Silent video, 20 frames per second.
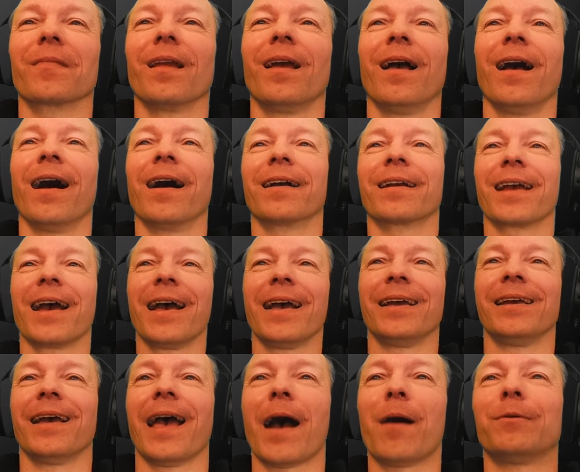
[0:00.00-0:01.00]

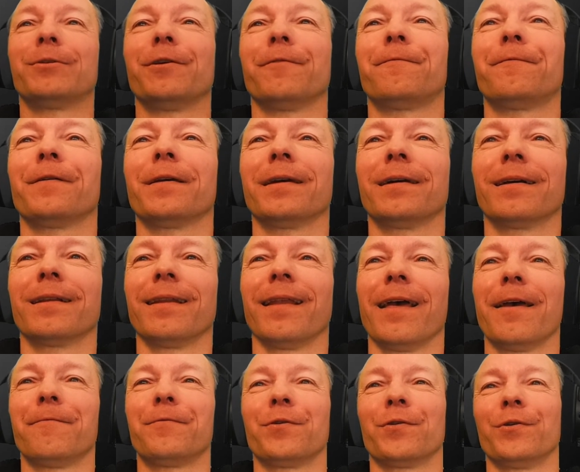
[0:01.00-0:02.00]
Okay, how would you feel
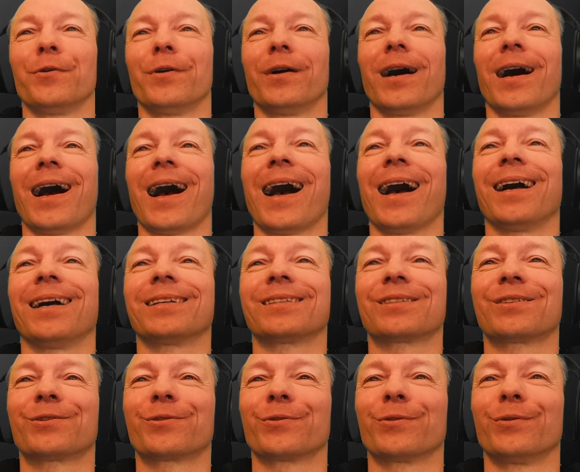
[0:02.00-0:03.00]
if you were
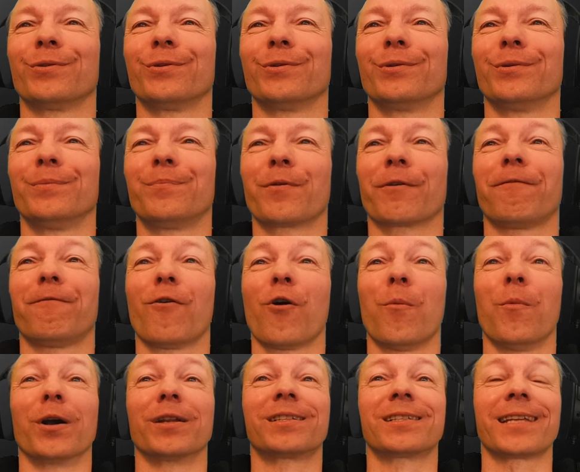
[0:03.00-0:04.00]
asked to perform
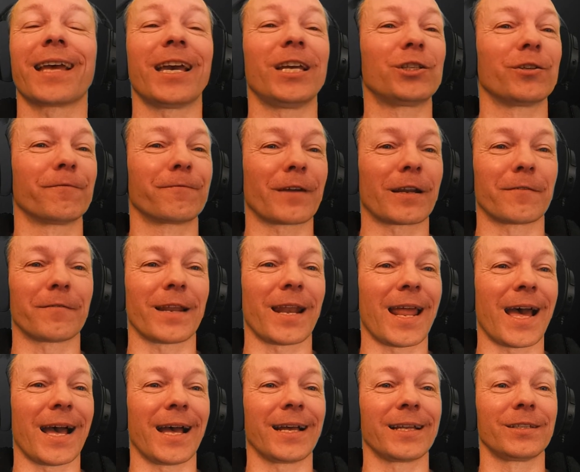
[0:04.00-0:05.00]
on stage in front of a
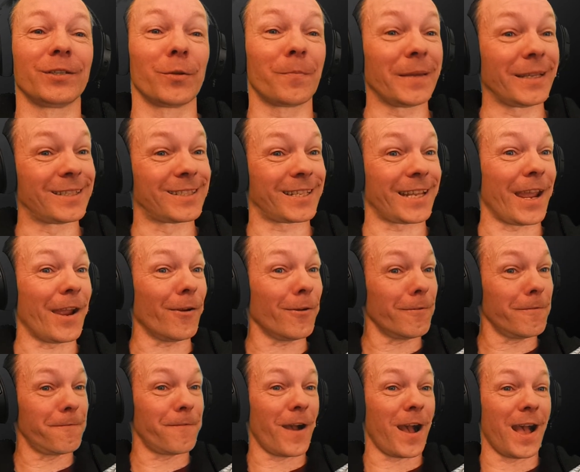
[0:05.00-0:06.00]
large... You'd be
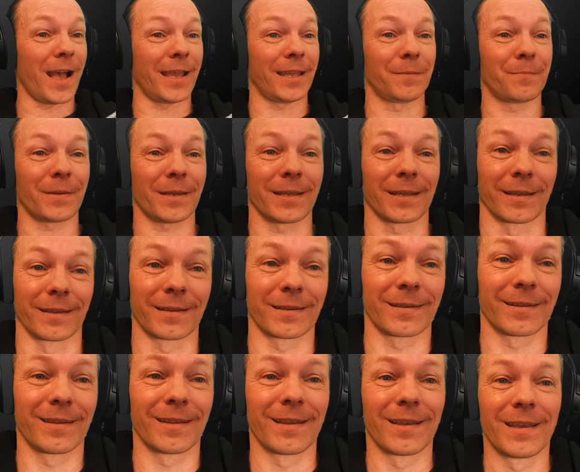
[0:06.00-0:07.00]
terrified, Pink.
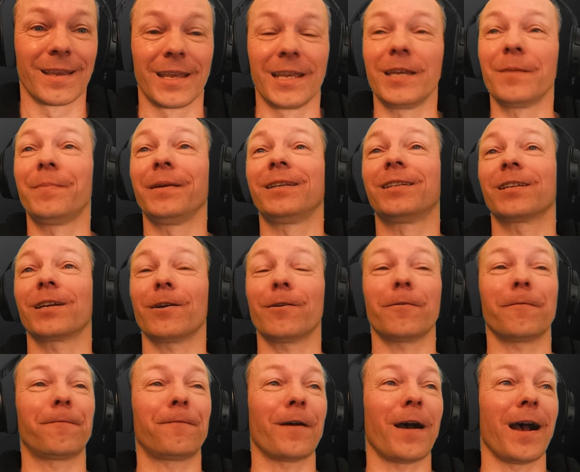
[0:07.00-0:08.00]
You'd be
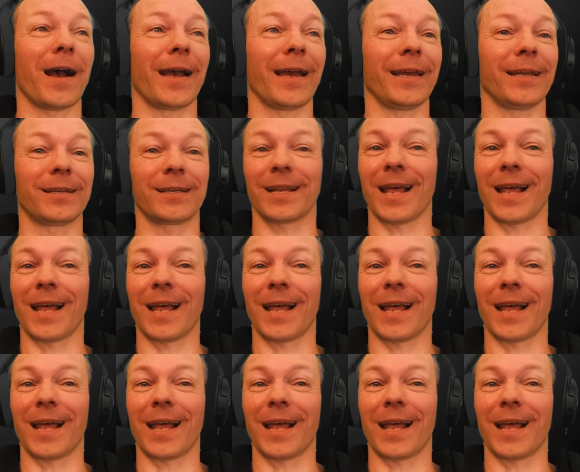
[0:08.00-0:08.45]
terrified.